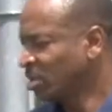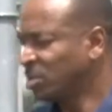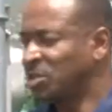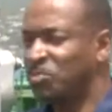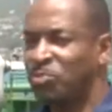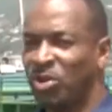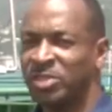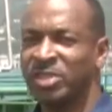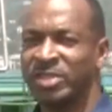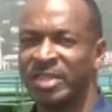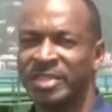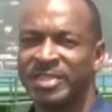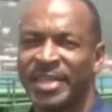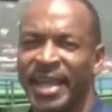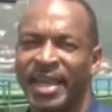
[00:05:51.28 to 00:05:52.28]
the
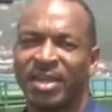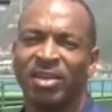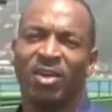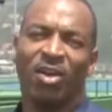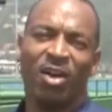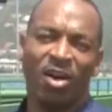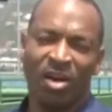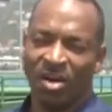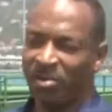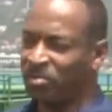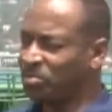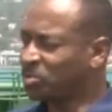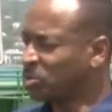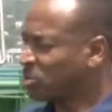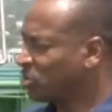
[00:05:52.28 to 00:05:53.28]
processing tank, or
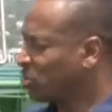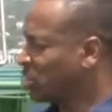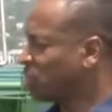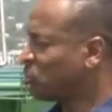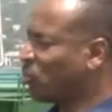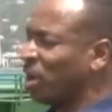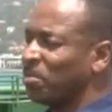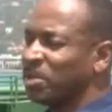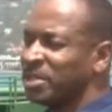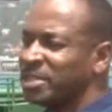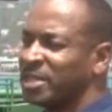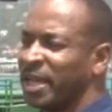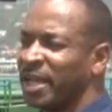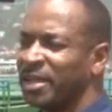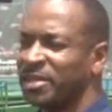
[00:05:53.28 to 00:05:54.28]
to describe this
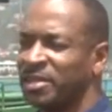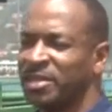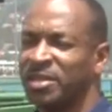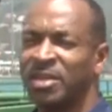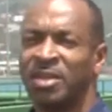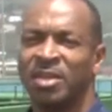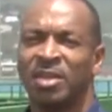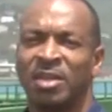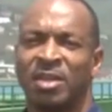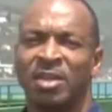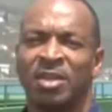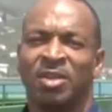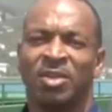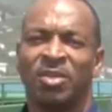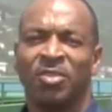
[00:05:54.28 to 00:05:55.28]
tank,
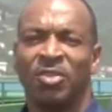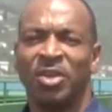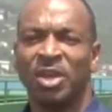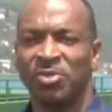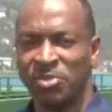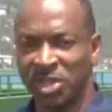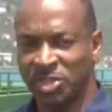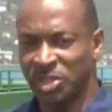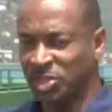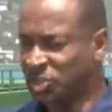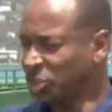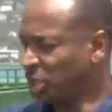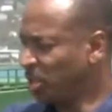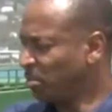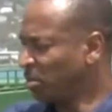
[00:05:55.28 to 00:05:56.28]
the aeration
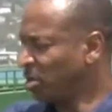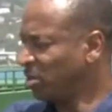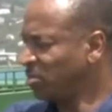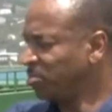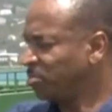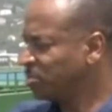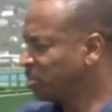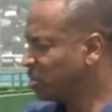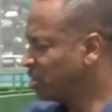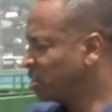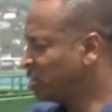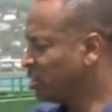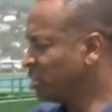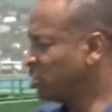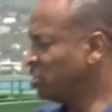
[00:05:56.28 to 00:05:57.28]
chamber.
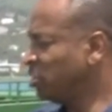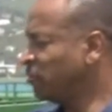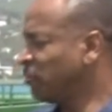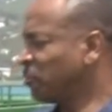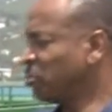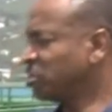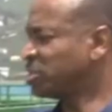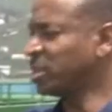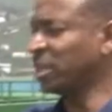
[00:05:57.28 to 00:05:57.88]
This is the first